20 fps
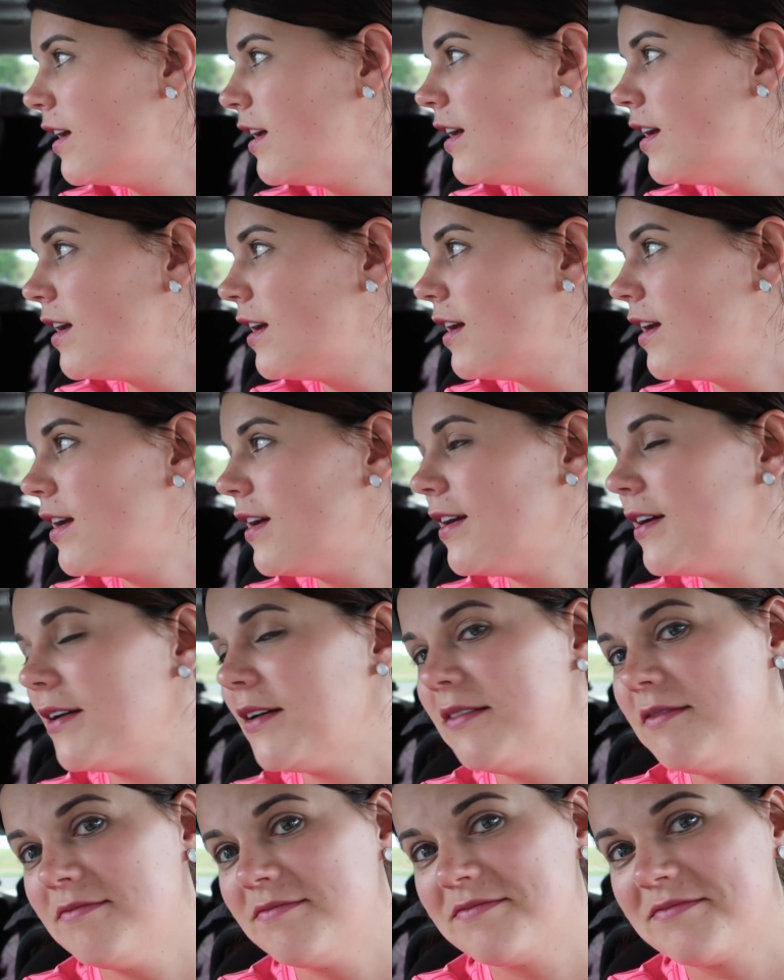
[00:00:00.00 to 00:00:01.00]
Yeah.
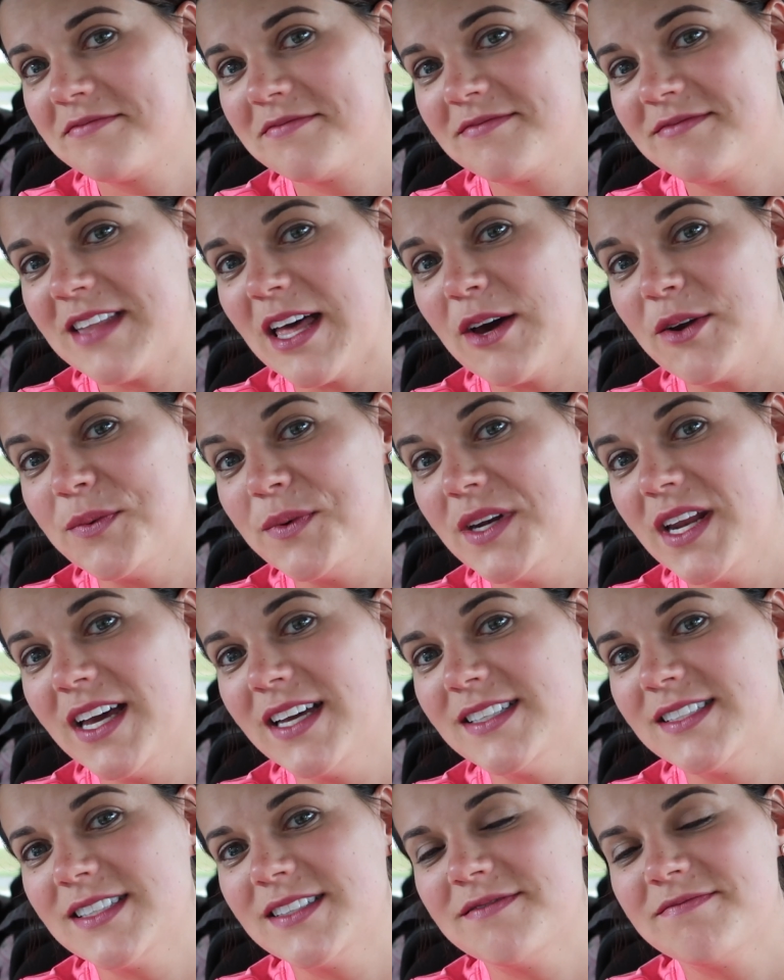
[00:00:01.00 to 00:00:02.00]
That would be
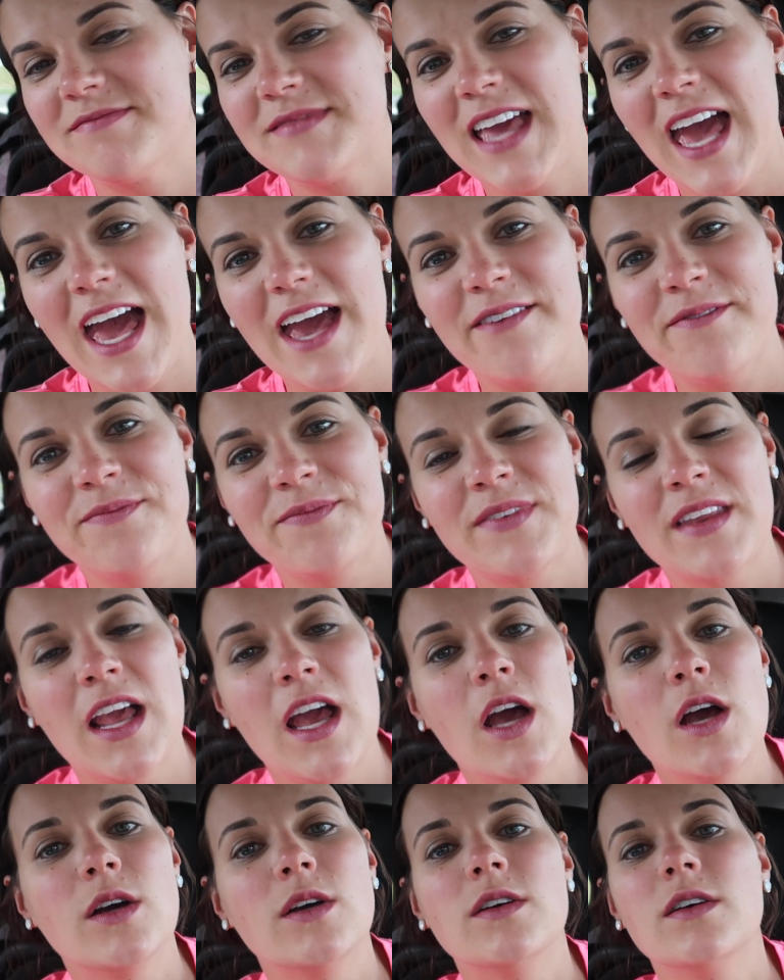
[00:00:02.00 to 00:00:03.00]
nice. Okay.
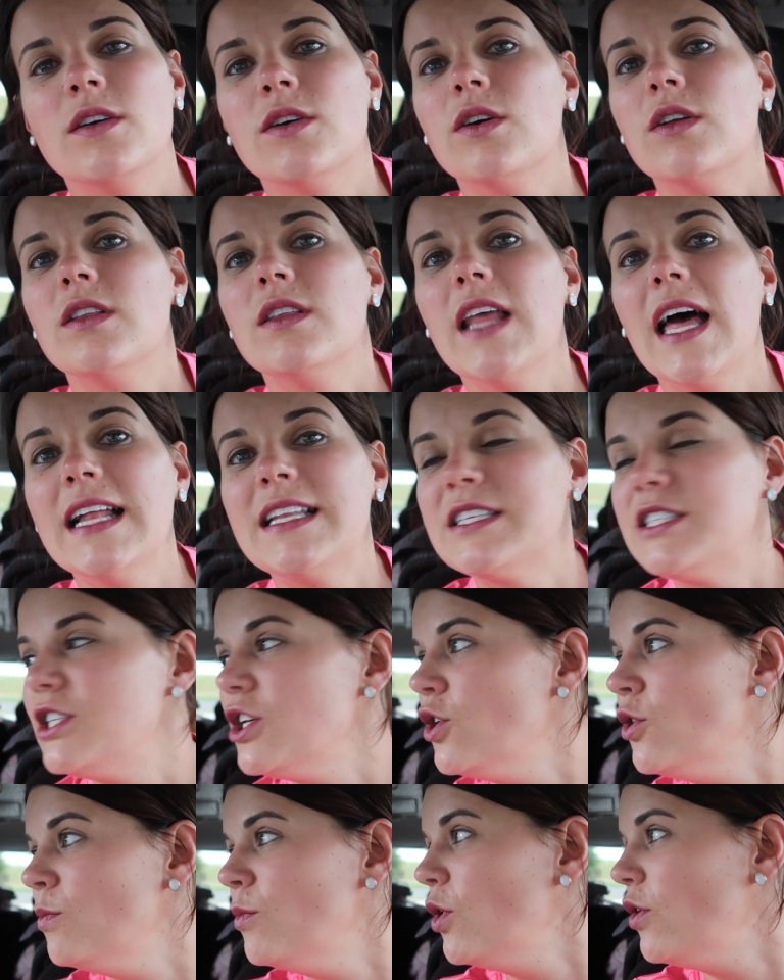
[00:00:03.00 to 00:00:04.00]
Let's
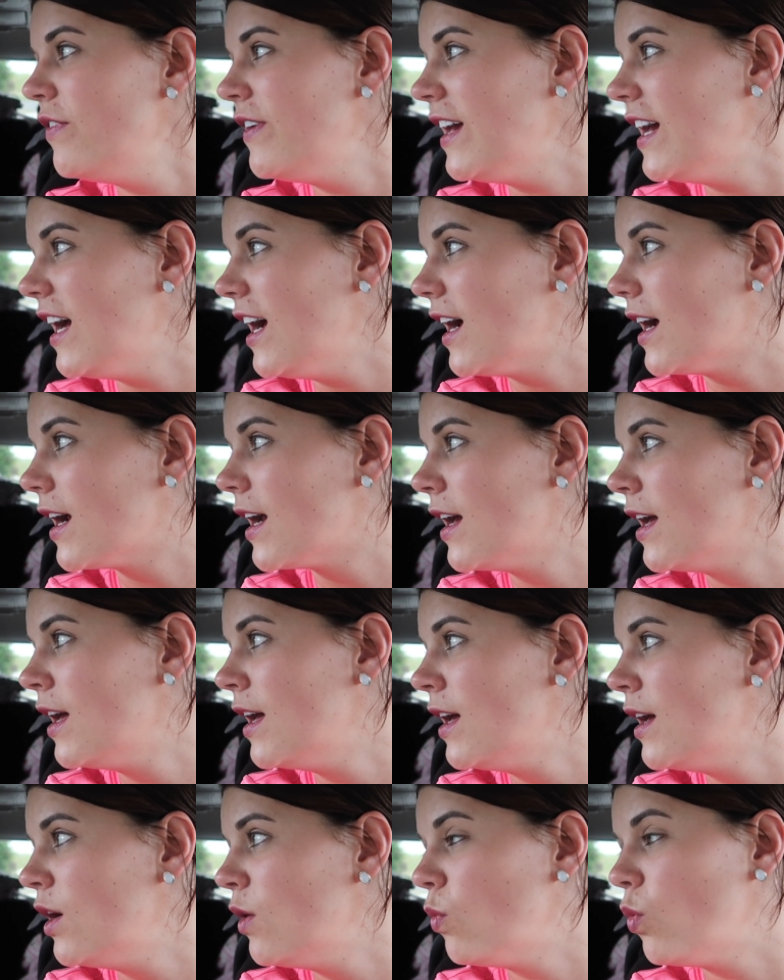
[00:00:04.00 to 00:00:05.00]
do move here.
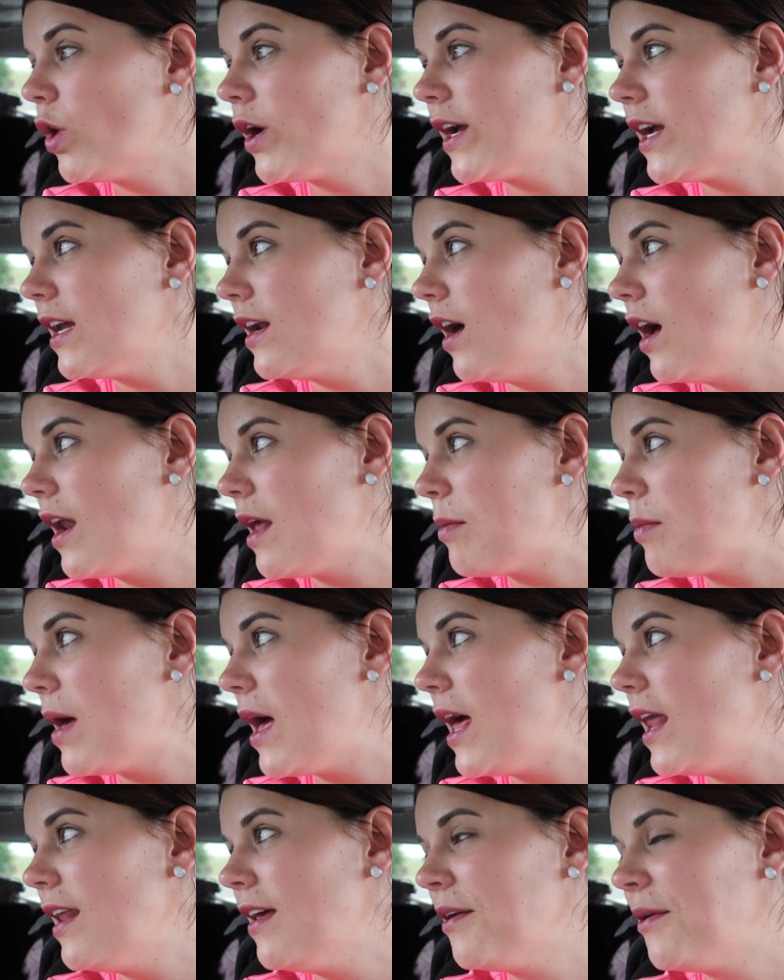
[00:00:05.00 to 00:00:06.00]
Working on it,
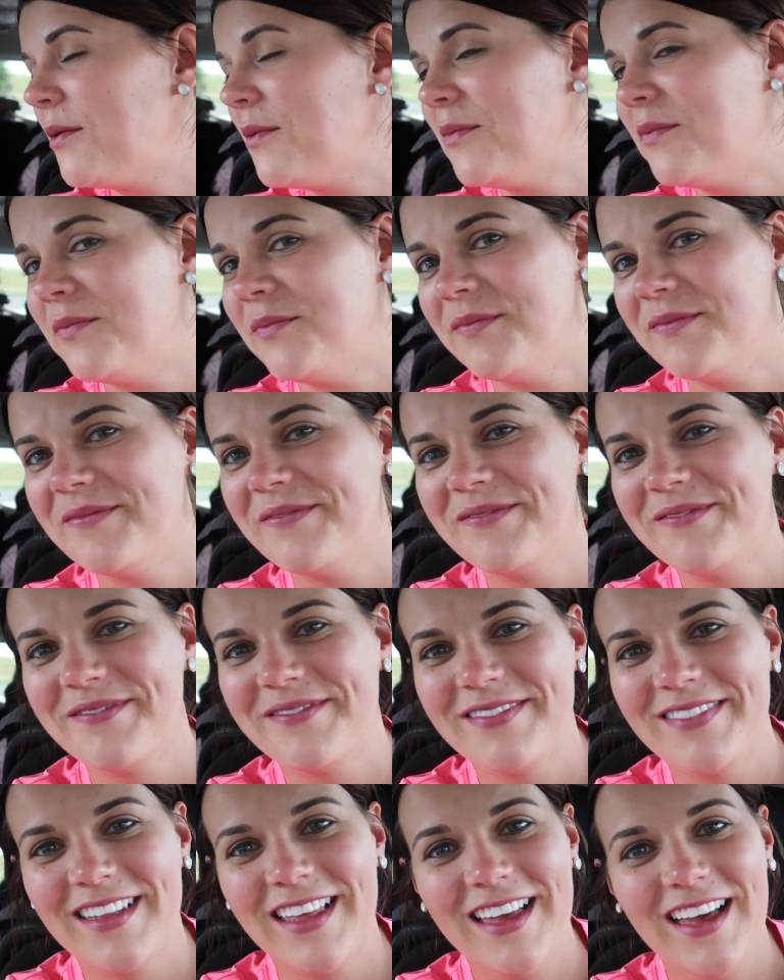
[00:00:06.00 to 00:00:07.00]
bud.
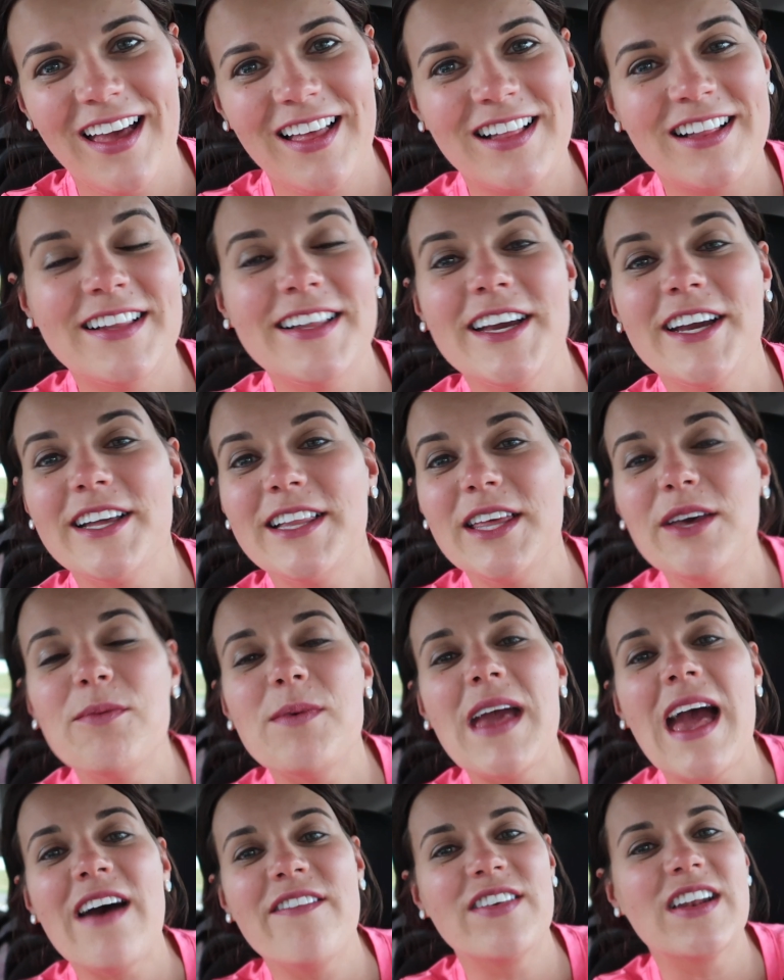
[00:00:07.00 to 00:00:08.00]
Clearly
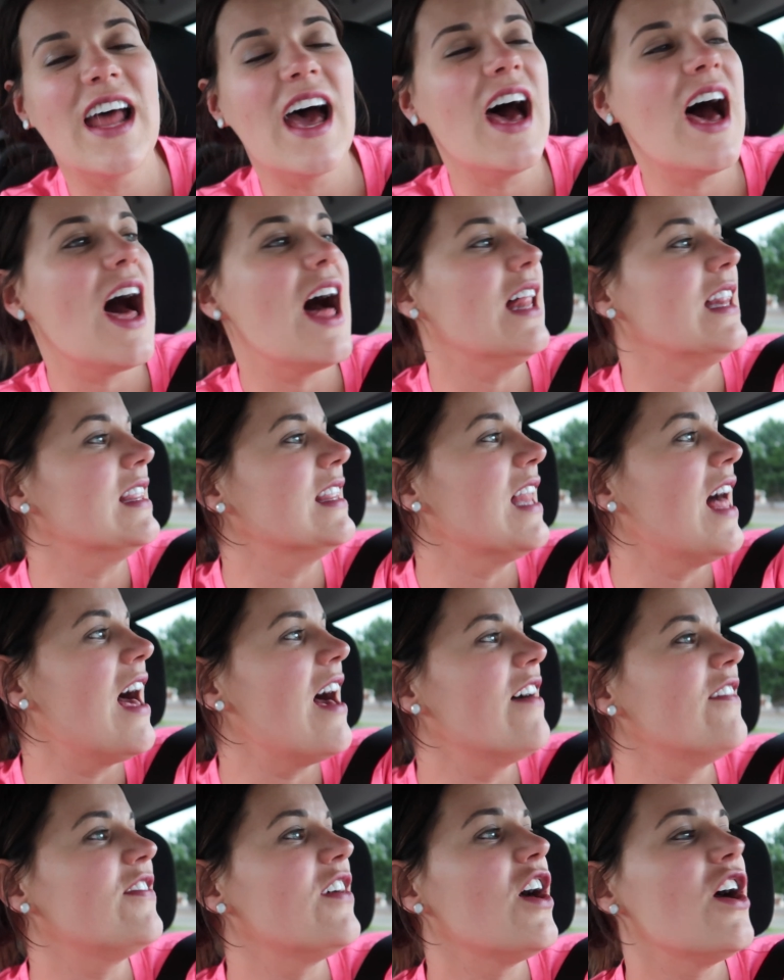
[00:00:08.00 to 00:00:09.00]
we have a
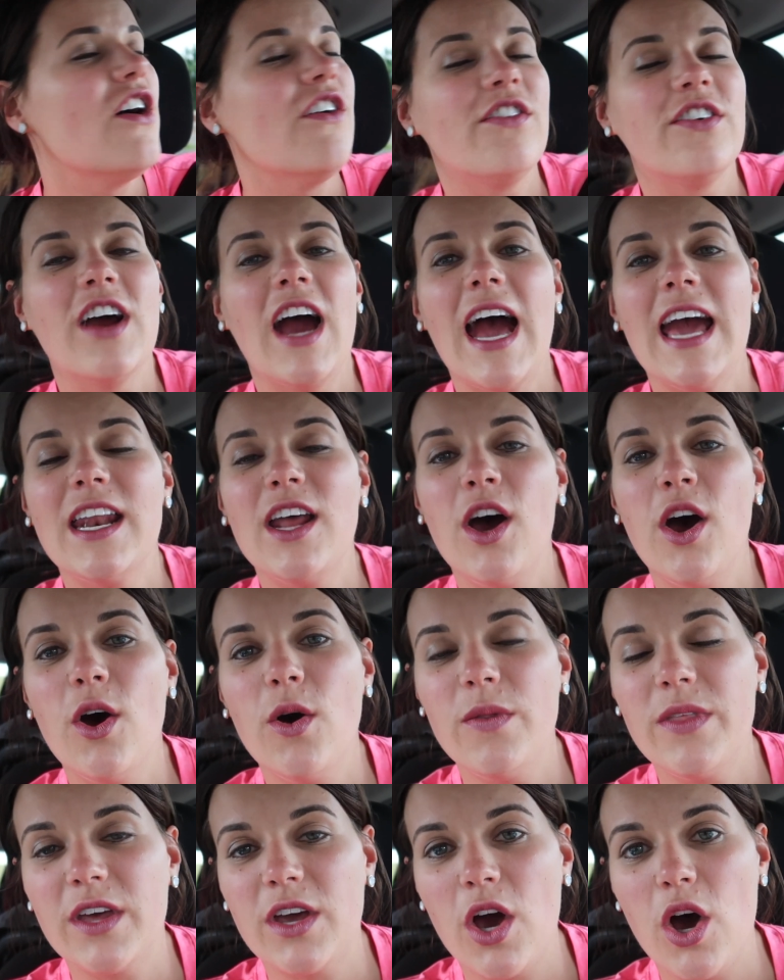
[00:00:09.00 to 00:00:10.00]
love for
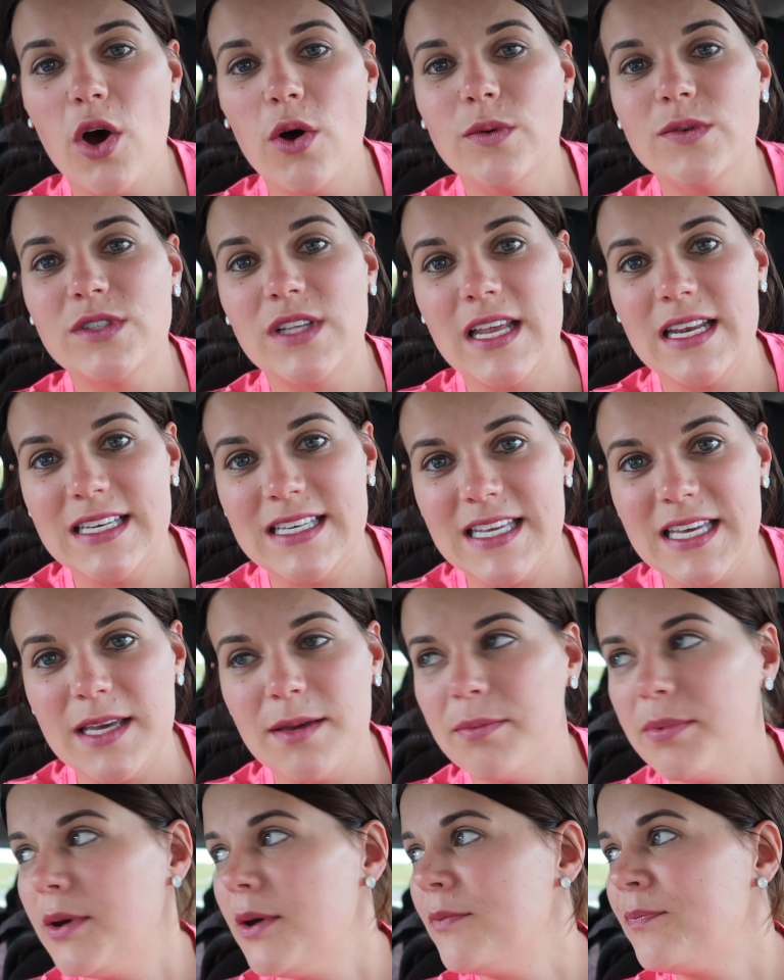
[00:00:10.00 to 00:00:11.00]
Idaho that goes
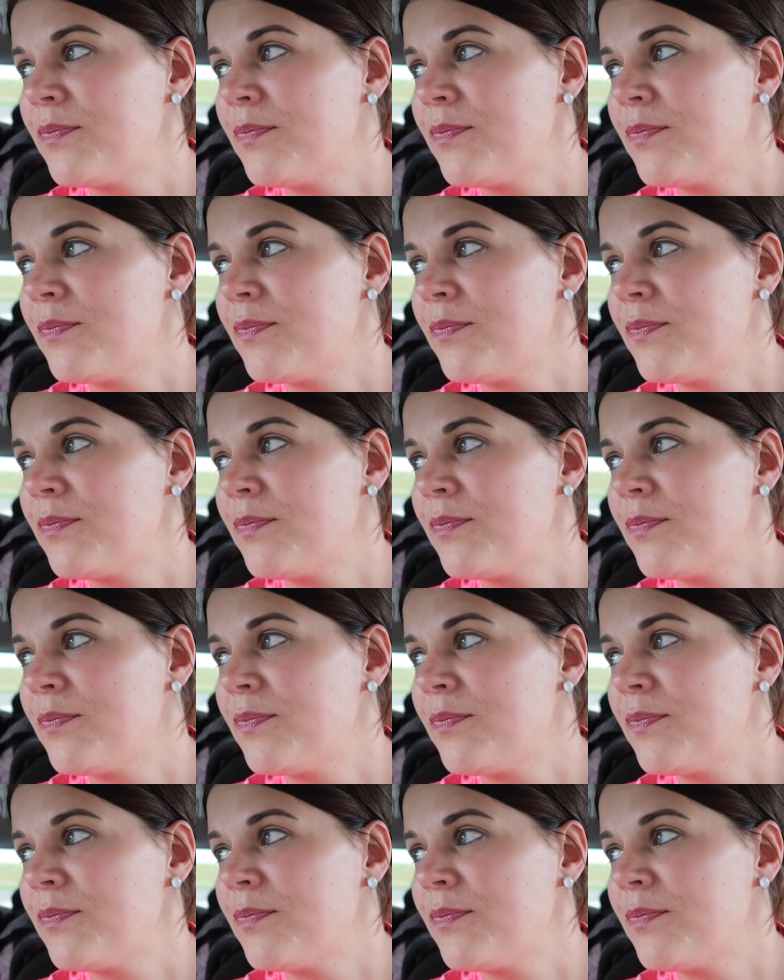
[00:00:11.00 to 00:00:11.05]
deep.